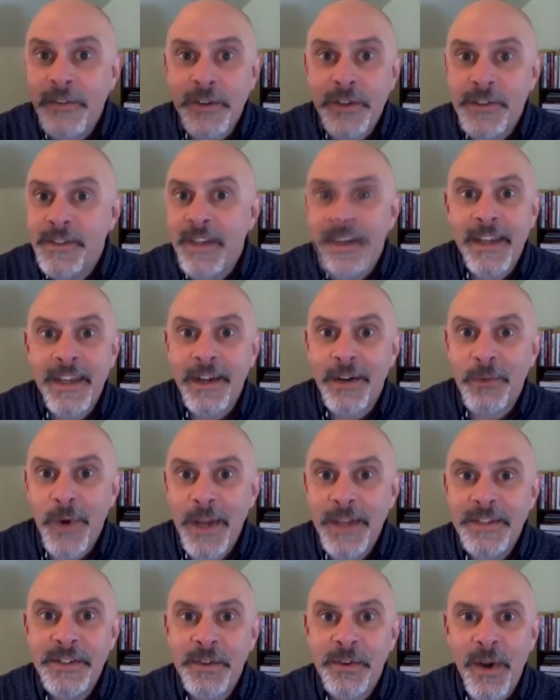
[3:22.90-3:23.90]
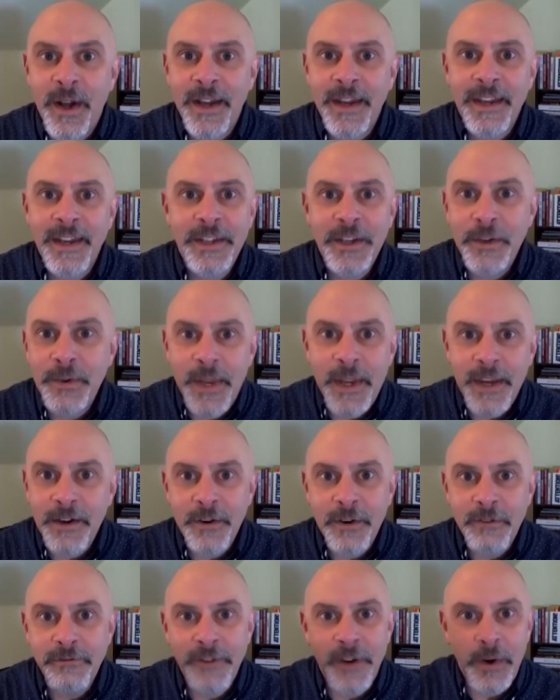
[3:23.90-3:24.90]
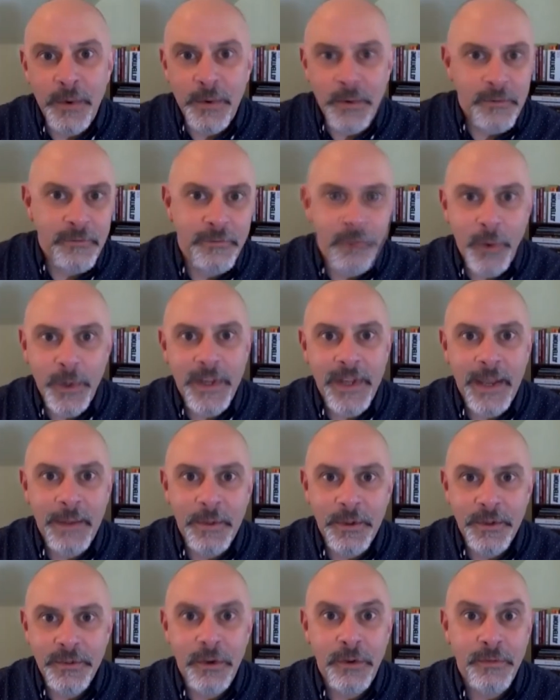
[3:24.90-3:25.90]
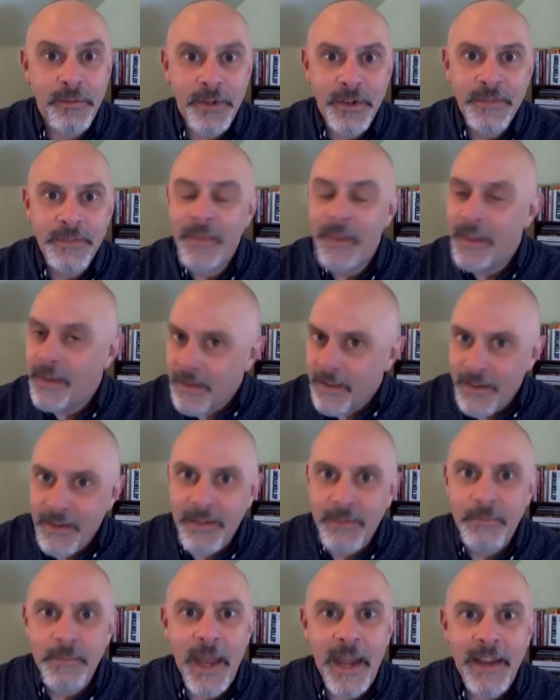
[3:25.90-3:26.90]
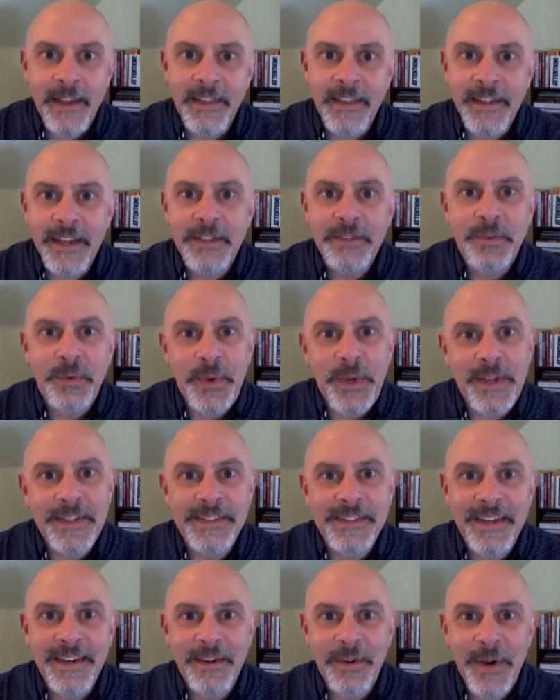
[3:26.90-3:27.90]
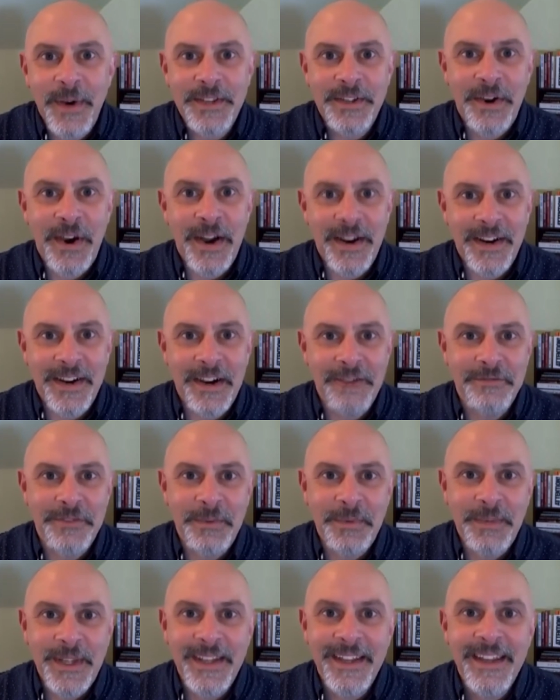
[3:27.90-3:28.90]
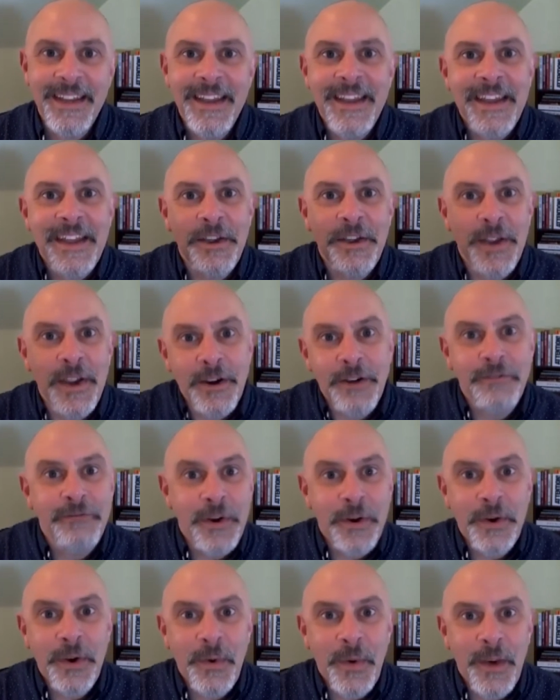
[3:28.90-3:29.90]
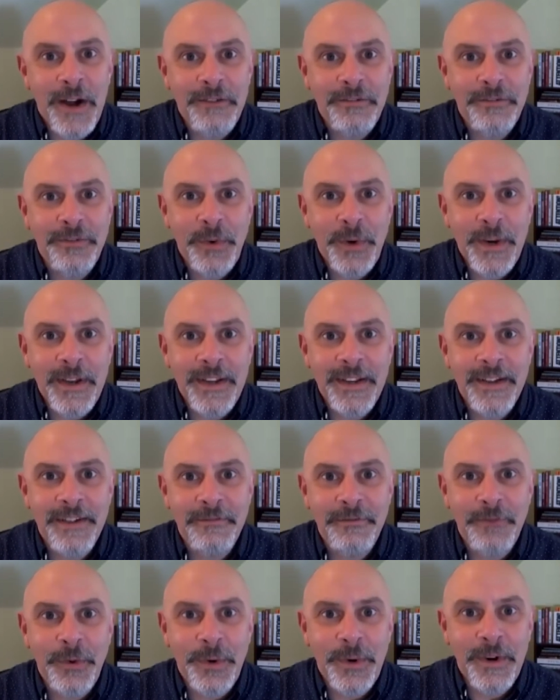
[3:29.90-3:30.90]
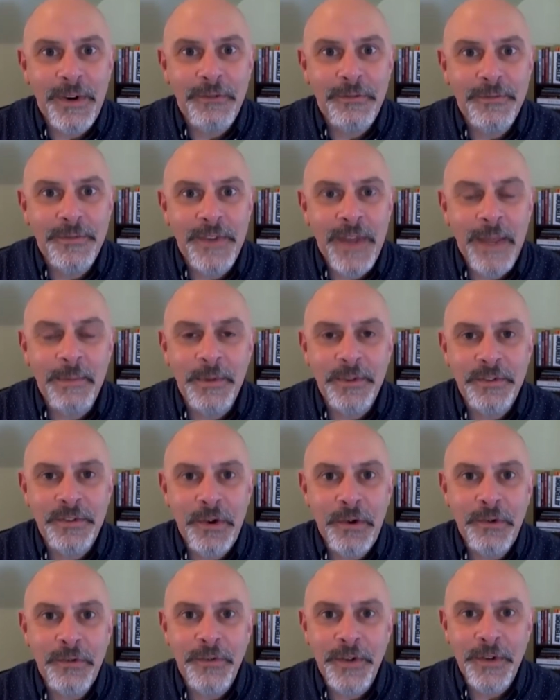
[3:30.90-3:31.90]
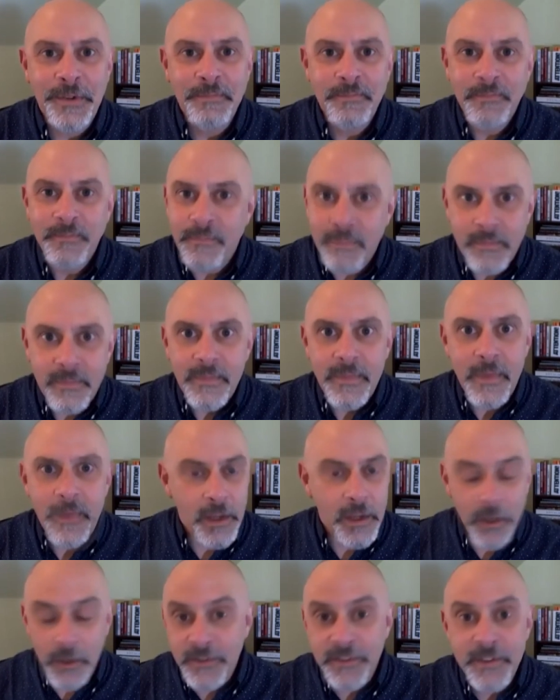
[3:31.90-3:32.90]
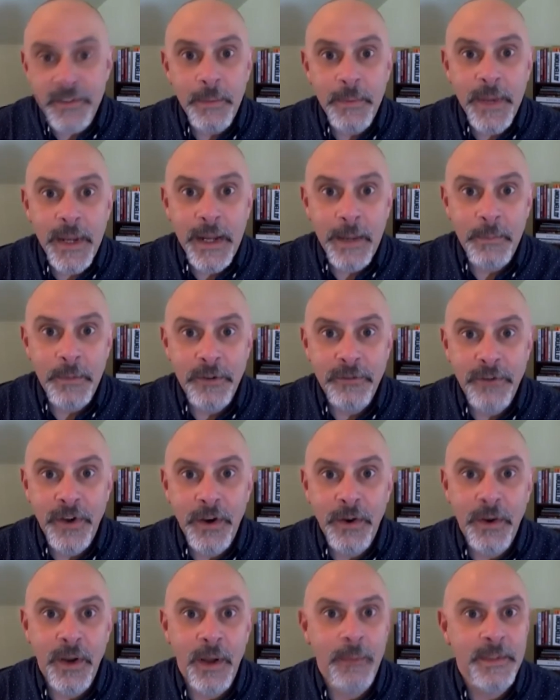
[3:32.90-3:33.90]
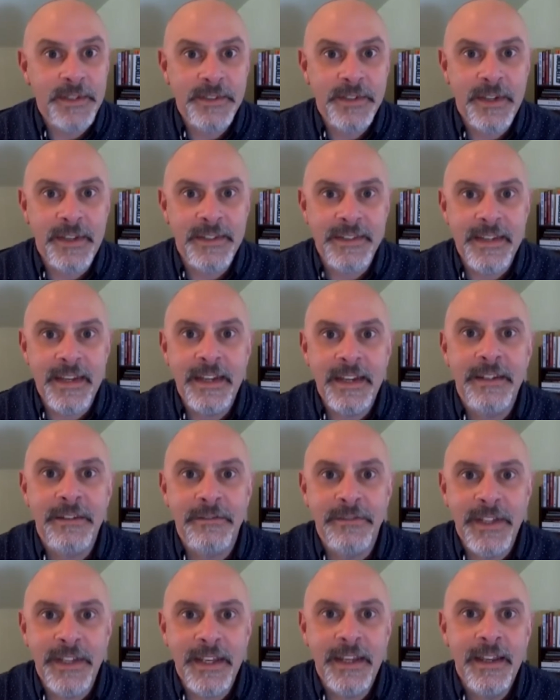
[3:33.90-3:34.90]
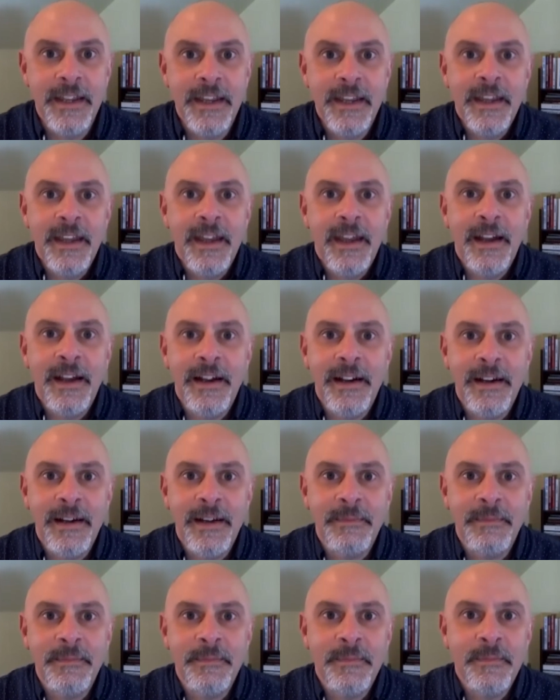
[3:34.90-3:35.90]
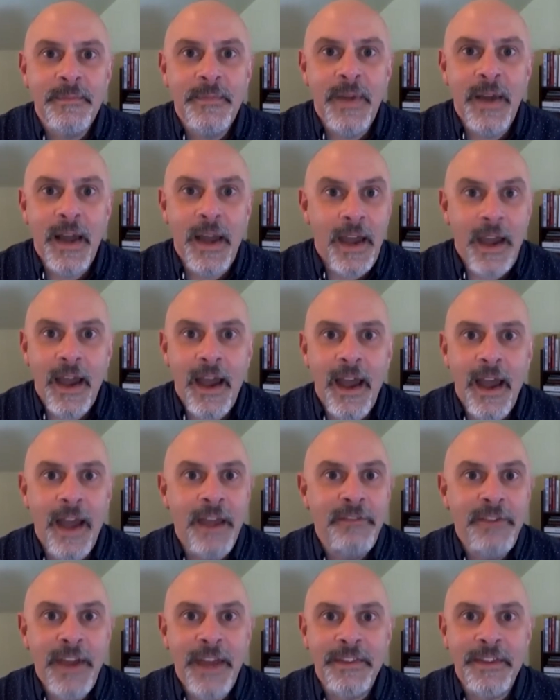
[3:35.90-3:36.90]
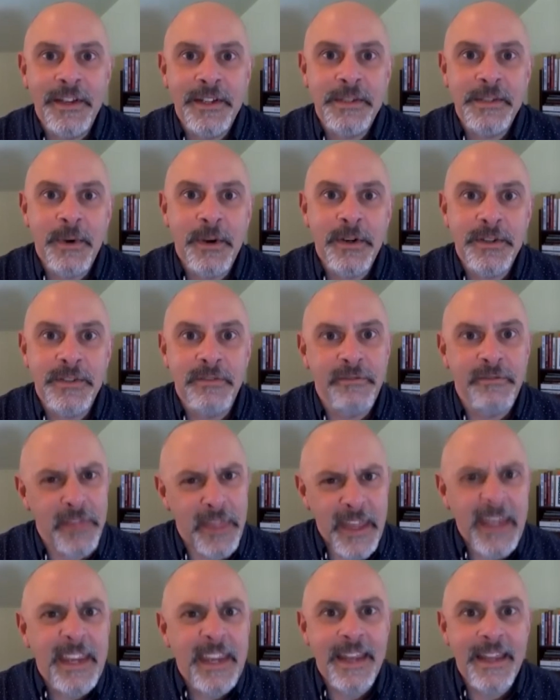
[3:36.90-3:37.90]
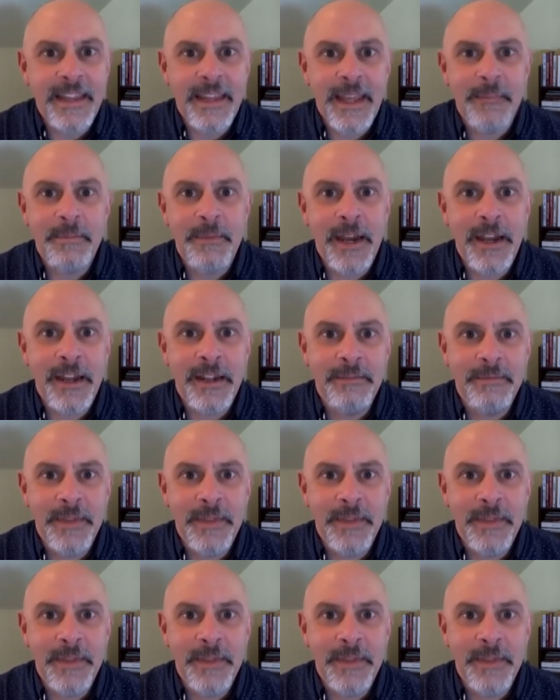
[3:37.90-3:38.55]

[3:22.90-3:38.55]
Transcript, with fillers: sitting in a restaurant and you hear a phone four tables over back in the days when we could sit in a restaurant comfortably you hear a phone go off four, ta- four tables over you still pick up your phone almost instinctively um, I, have had the experience of thinking that my, you